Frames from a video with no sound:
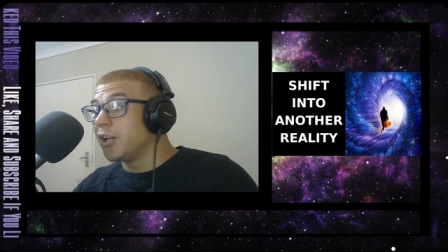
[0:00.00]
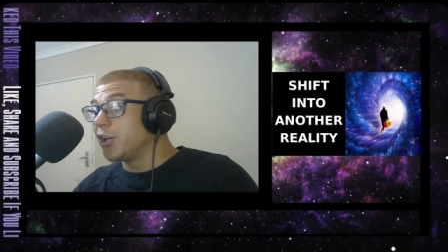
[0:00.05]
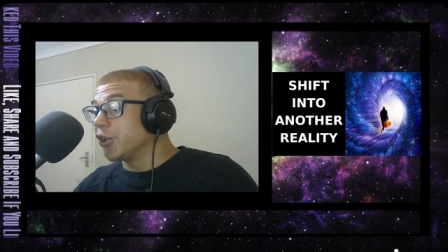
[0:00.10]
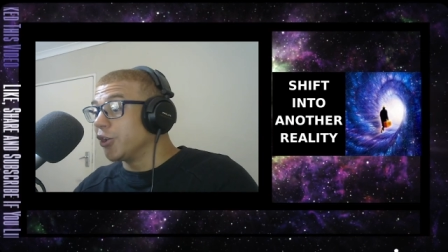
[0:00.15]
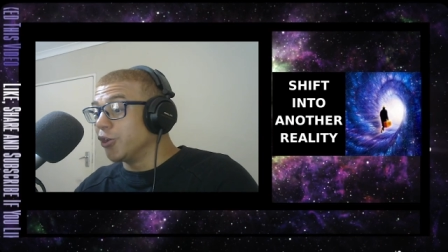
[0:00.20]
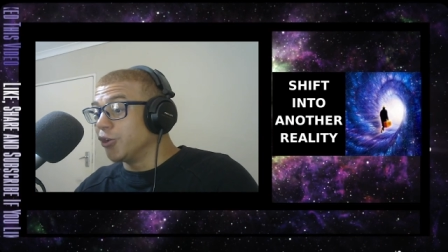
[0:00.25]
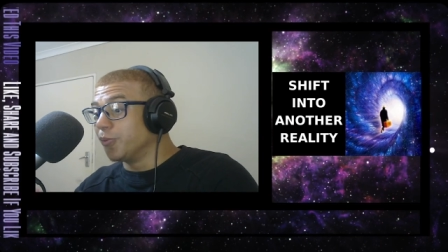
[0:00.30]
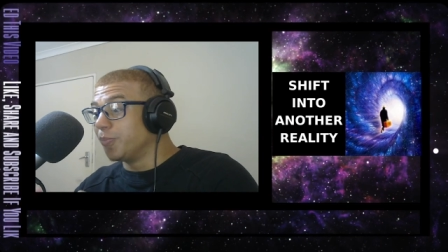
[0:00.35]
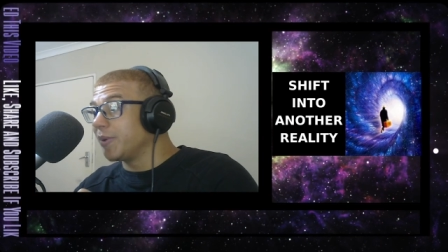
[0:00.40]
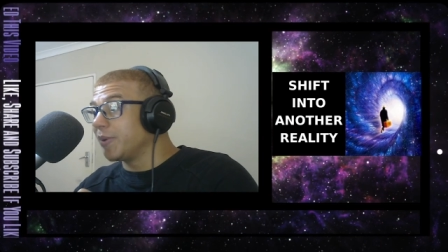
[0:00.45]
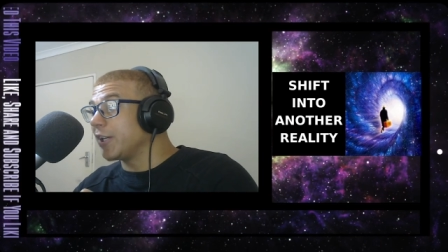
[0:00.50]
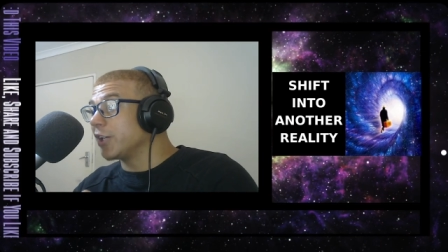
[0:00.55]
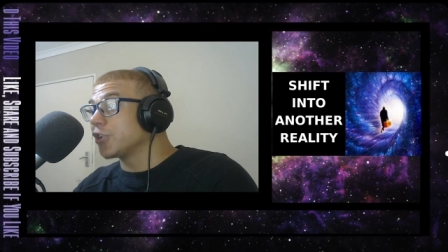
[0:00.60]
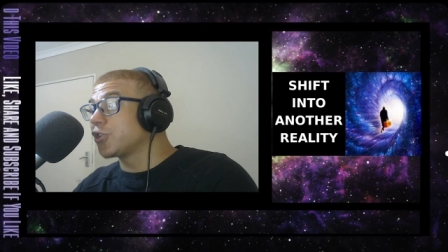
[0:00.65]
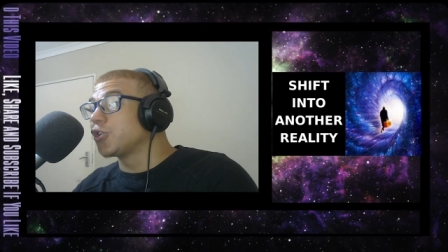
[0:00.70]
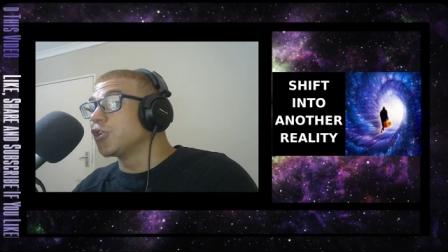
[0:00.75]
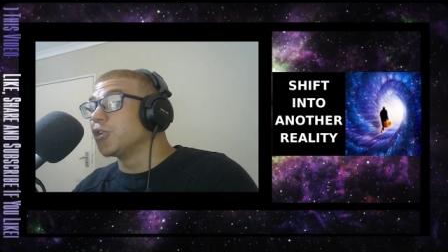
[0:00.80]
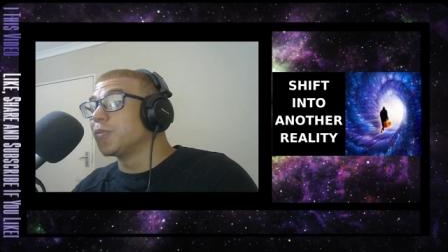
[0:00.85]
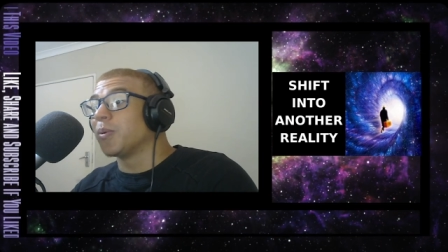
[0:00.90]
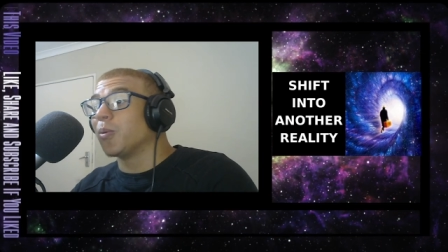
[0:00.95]
you being
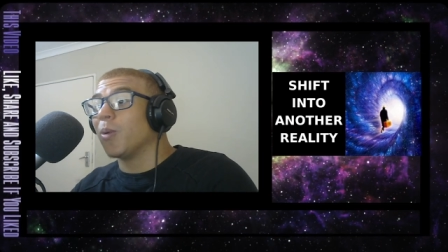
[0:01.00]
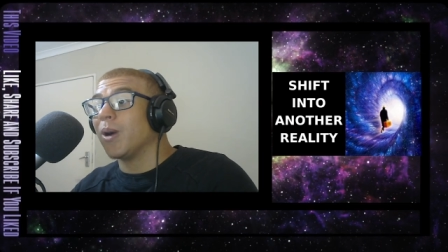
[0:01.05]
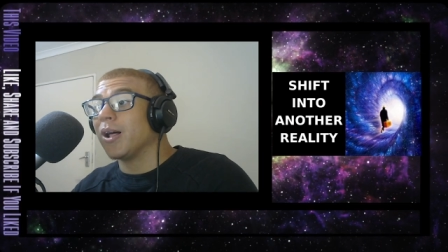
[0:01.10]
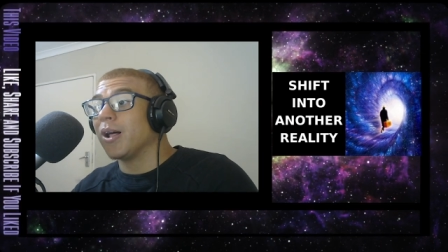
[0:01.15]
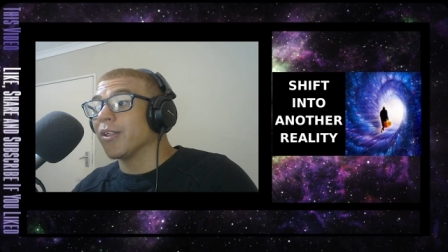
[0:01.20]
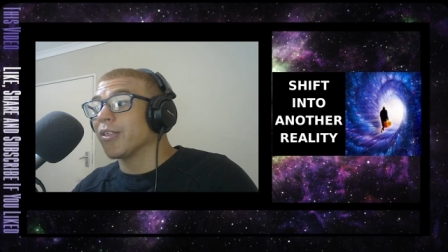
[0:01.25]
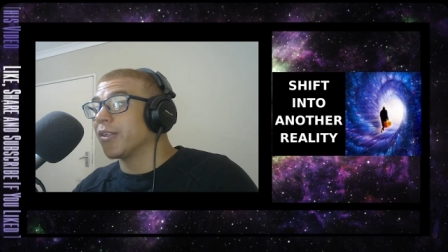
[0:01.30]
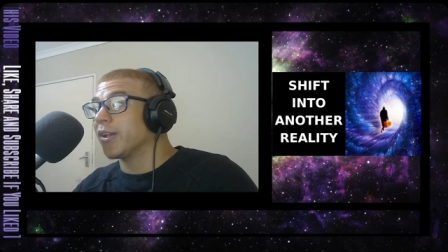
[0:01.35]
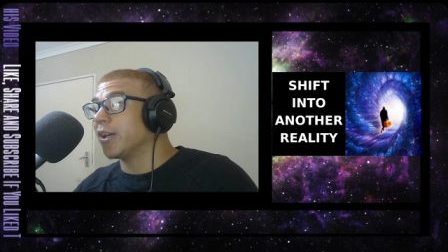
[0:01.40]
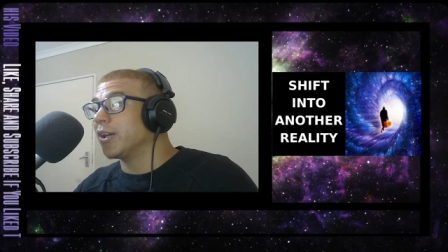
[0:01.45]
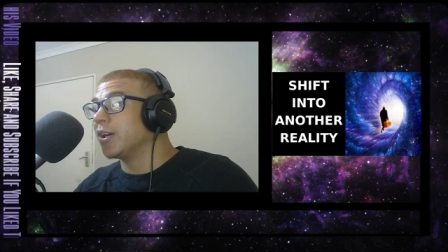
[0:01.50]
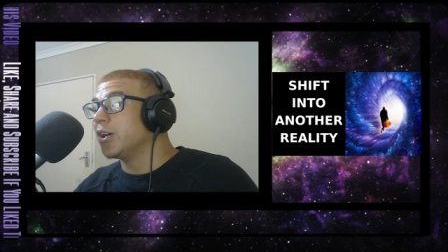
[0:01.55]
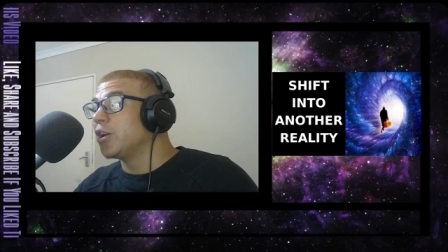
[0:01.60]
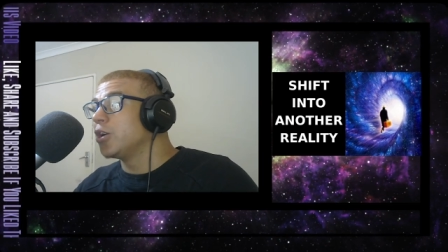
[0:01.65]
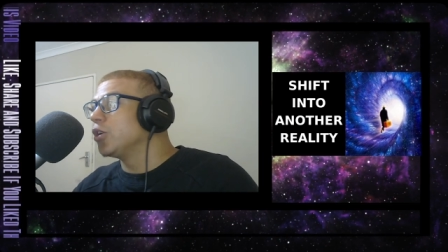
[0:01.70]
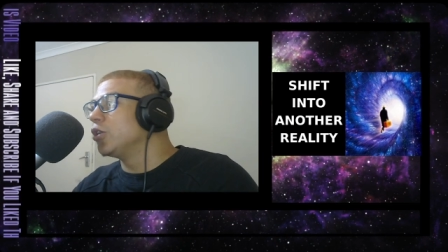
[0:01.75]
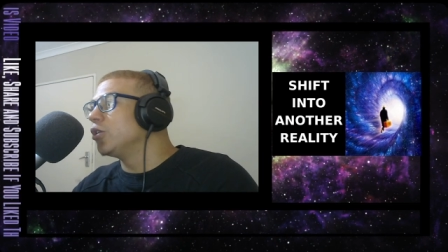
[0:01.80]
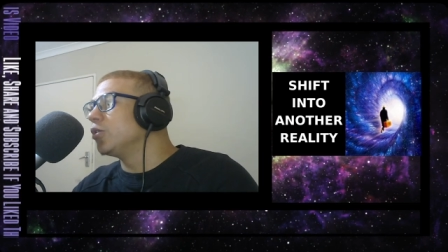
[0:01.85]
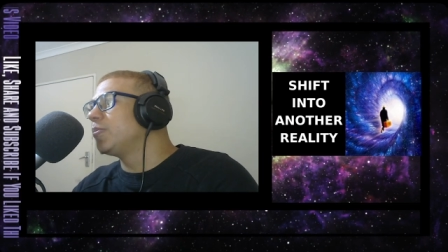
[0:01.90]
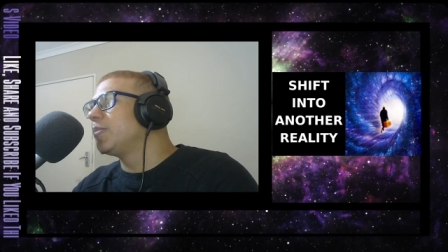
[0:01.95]
super wealthy,
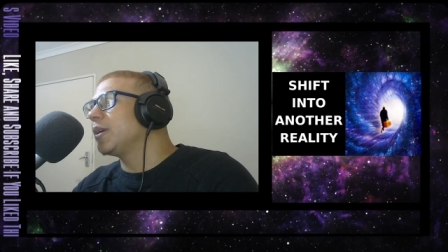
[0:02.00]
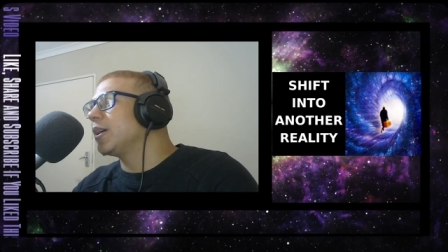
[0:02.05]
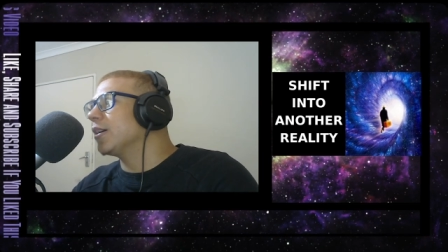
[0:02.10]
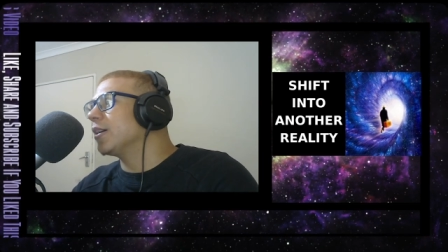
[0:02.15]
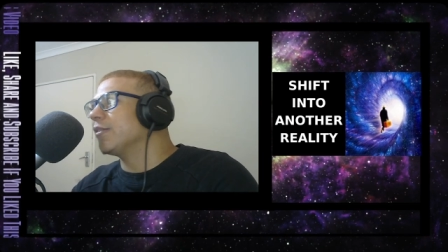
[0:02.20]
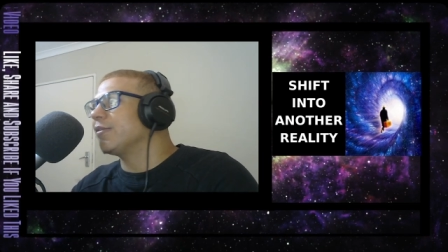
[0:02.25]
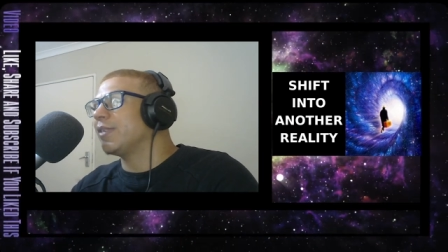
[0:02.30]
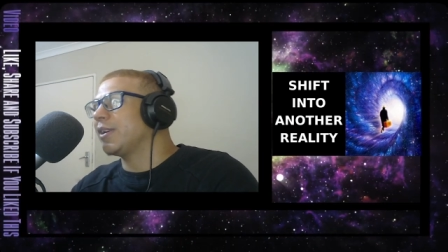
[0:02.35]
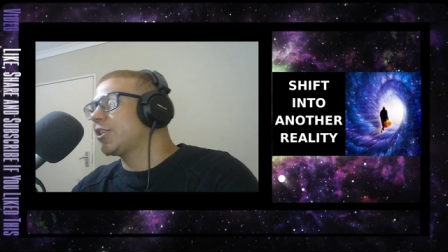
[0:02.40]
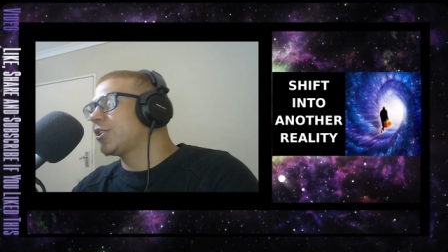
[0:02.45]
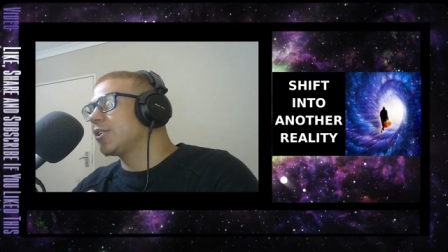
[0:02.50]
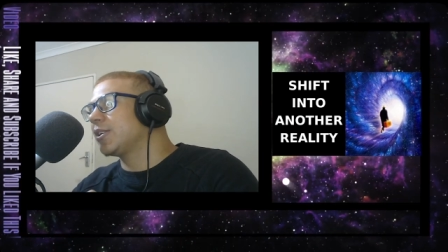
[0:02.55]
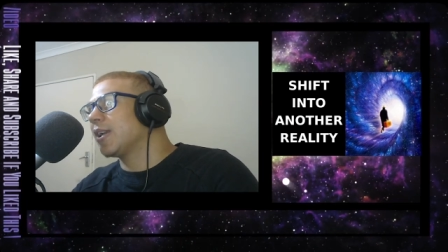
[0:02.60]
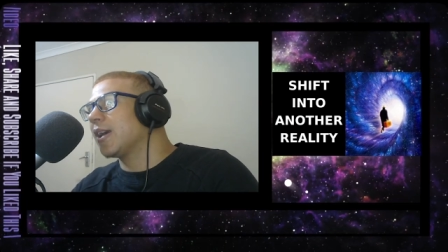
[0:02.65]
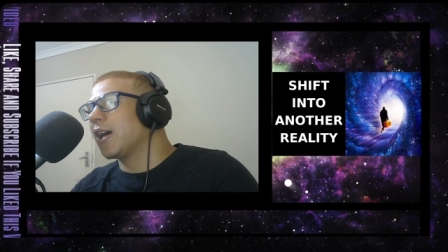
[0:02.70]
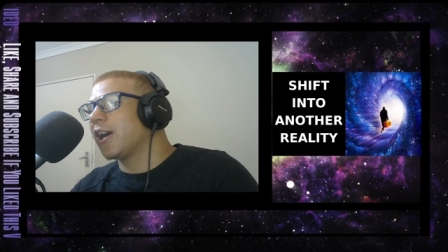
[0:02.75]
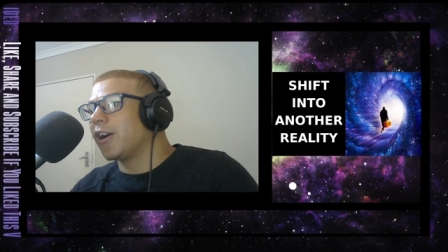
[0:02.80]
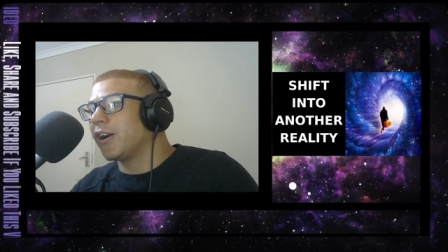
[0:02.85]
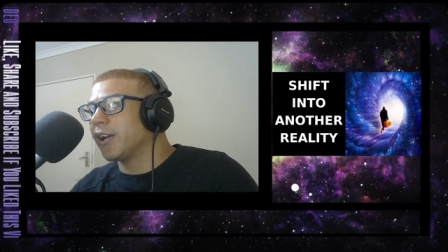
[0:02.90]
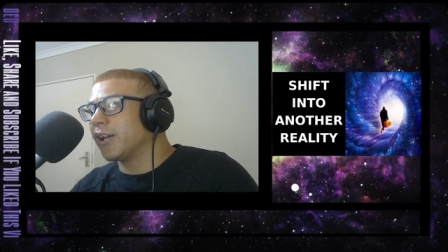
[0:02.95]
you being a
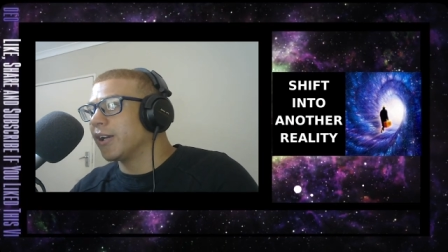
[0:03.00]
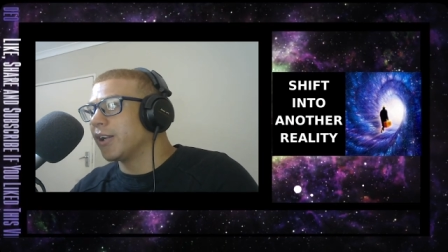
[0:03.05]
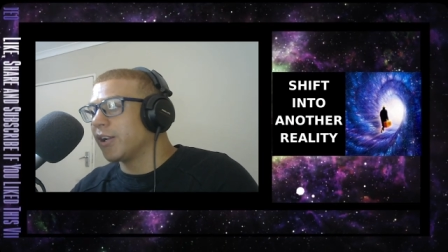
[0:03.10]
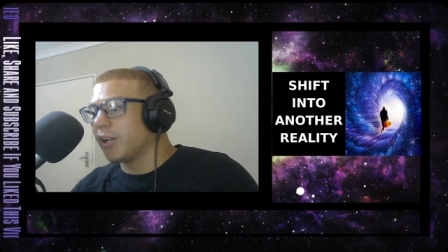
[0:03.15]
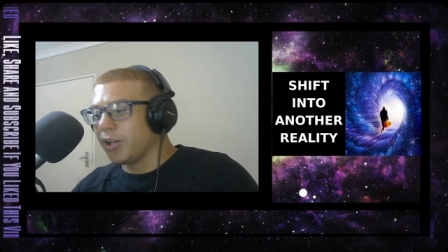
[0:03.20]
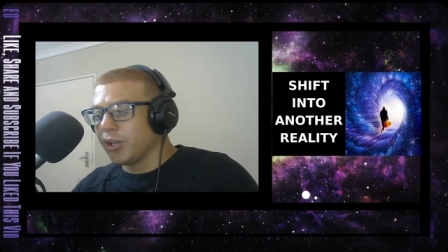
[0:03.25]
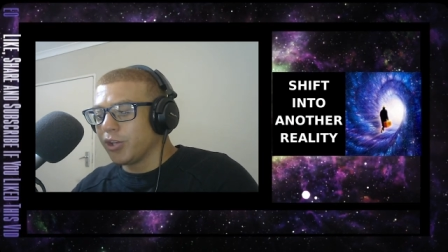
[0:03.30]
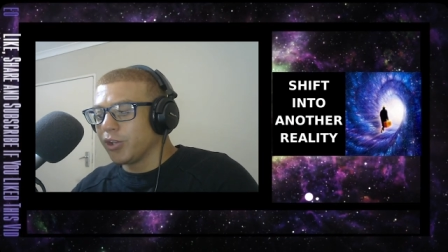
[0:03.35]
veterinarian,